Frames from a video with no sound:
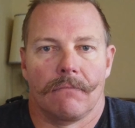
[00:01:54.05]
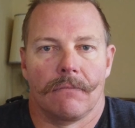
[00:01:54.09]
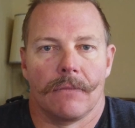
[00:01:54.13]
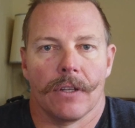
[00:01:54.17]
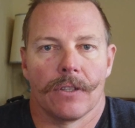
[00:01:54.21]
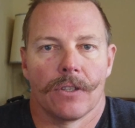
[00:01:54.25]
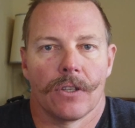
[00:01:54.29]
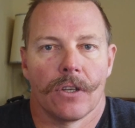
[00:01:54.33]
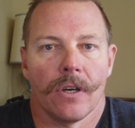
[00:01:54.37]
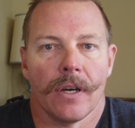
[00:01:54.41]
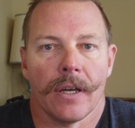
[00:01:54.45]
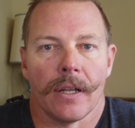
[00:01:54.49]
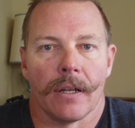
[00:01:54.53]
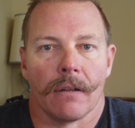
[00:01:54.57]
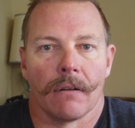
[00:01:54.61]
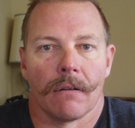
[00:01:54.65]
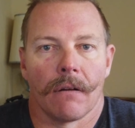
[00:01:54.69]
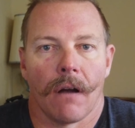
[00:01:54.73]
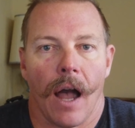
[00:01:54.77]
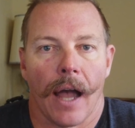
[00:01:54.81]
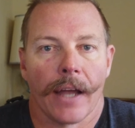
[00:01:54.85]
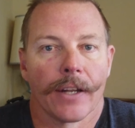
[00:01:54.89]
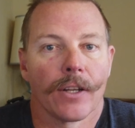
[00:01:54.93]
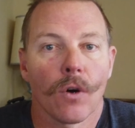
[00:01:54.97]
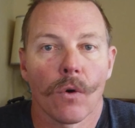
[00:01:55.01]
It's good.
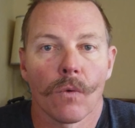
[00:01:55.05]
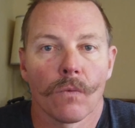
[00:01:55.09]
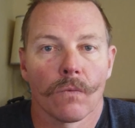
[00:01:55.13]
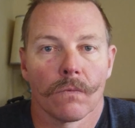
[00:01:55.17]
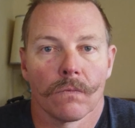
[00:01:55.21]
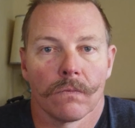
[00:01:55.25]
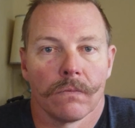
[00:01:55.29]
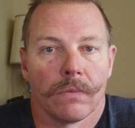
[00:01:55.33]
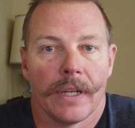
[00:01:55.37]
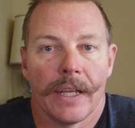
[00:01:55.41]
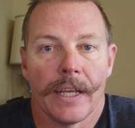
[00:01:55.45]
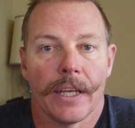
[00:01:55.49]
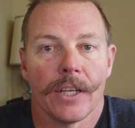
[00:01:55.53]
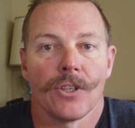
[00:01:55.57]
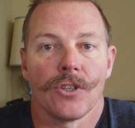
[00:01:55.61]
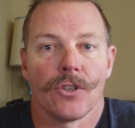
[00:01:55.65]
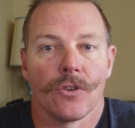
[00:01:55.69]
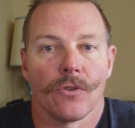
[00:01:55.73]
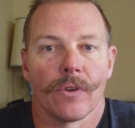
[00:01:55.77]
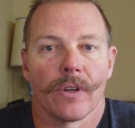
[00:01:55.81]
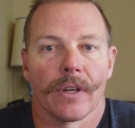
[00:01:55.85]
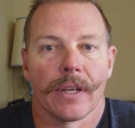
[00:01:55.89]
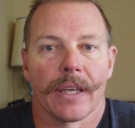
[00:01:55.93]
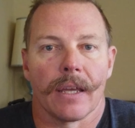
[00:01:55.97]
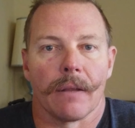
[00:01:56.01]
I don't need
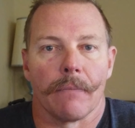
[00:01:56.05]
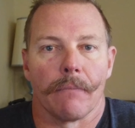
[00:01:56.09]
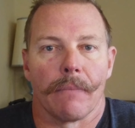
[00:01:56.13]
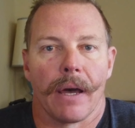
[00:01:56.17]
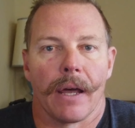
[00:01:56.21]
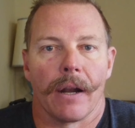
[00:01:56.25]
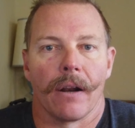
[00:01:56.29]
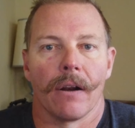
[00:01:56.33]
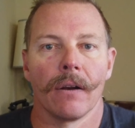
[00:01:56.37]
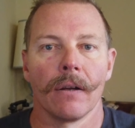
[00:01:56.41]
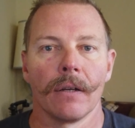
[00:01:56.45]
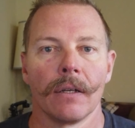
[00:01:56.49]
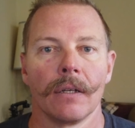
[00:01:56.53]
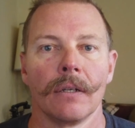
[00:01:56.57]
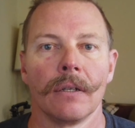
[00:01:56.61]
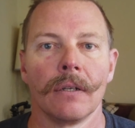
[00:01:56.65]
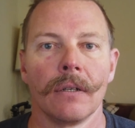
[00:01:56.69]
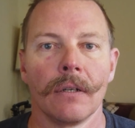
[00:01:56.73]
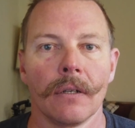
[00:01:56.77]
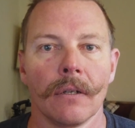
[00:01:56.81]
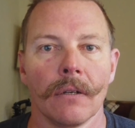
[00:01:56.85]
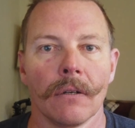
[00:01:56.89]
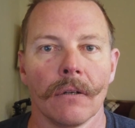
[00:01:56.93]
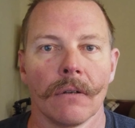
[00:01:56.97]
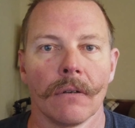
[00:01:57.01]
you to get better.
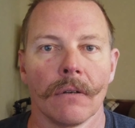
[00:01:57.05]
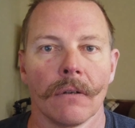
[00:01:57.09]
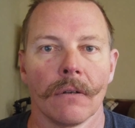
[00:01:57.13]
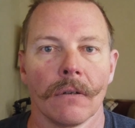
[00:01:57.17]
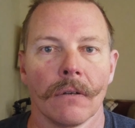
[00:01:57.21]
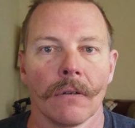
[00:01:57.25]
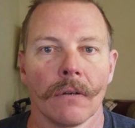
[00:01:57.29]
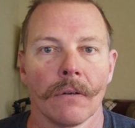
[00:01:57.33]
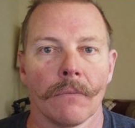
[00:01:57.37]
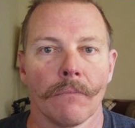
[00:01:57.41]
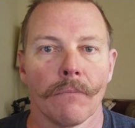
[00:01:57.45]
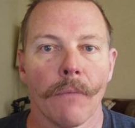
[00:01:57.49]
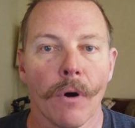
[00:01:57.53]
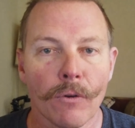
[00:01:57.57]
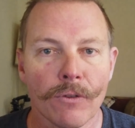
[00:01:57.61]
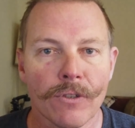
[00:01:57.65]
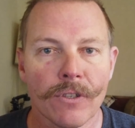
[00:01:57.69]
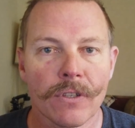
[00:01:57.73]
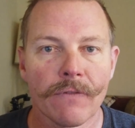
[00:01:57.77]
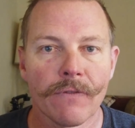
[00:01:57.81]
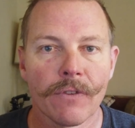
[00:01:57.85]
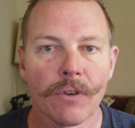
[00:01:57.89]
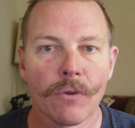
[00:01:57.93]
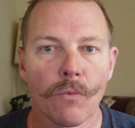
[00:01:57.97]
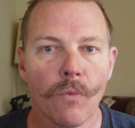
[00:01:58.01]

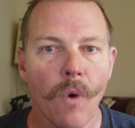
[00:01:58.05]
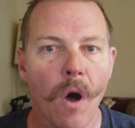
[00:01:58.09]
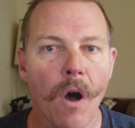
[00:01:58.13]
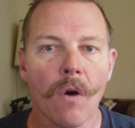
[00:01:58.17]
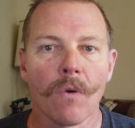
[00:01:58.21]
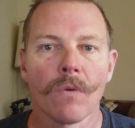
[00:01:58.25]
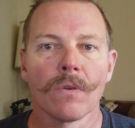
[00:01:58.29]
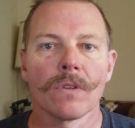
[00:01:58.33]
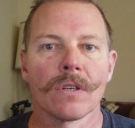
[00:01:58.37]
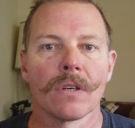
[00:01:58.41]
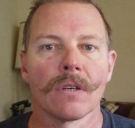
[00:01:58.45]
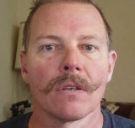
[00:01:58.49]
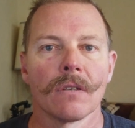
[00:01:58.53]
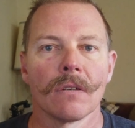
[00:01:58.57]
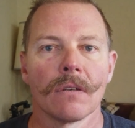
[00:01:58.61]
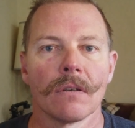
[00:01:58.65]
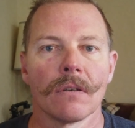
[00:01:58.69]
Most of you won't.